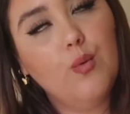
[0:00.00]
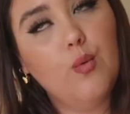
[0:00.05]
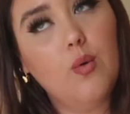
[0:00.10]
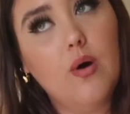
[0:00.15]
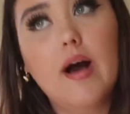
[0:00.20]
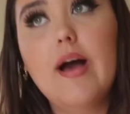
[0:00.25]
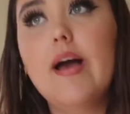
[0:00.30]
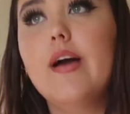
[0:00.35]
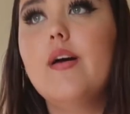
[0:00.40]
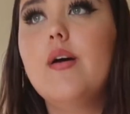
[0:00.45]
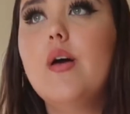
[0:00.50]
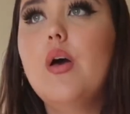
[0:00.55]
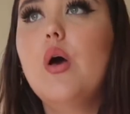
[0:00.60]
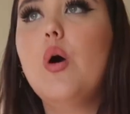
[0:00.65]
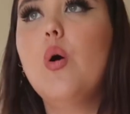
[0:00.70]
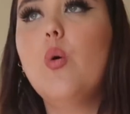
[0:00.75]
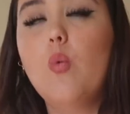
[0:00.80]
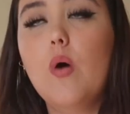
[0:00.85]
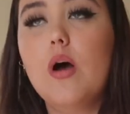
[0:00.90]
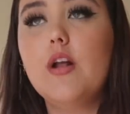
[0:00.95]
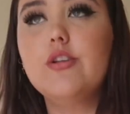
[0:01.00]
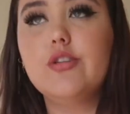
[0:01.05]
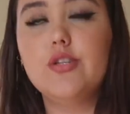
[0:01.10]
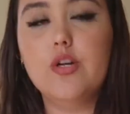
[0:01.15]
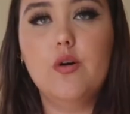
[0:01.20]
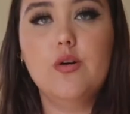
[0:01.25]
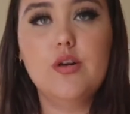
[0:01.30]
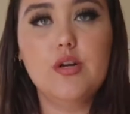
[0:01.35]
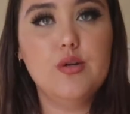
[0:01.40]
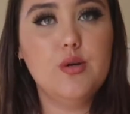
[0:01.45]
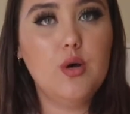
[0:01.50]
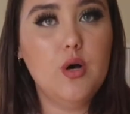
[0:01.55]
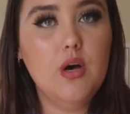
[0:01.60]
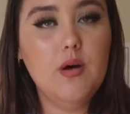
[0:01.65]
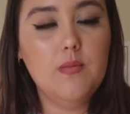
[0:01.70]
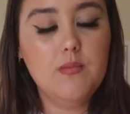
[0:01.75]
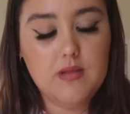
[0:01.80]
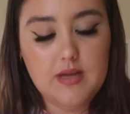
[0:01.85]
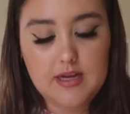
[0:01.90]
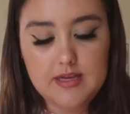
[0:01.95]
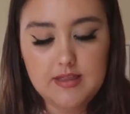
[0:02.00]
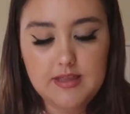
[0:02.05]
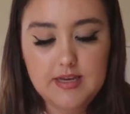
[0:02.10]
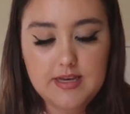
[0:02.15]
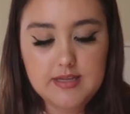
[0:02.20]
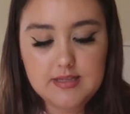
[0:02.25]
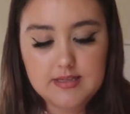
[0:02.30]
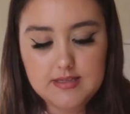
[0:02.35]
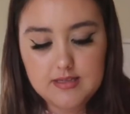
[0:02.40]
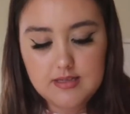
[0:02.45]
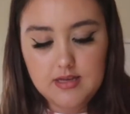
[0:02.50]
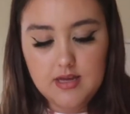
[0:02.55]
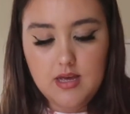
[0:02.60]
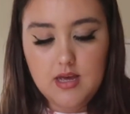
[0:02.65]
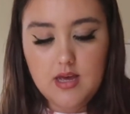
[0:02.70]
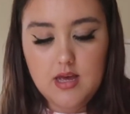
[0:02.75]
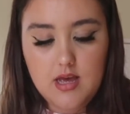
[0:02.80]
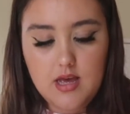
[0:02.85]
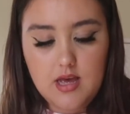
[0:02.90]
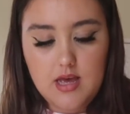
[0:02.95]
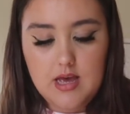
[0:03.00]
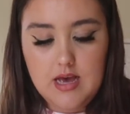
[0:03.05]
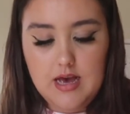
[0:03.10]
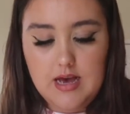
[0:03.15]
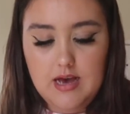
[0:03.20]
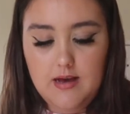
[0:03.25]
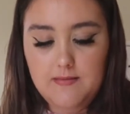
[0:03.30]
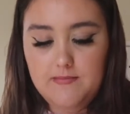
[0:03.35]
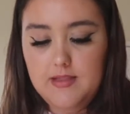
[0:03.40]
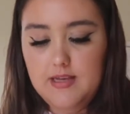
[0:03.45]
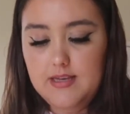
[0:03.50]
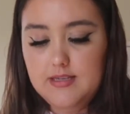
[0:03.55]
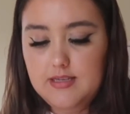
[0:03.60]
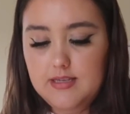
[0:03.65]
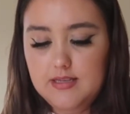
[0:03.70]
white one shoulder top like this. This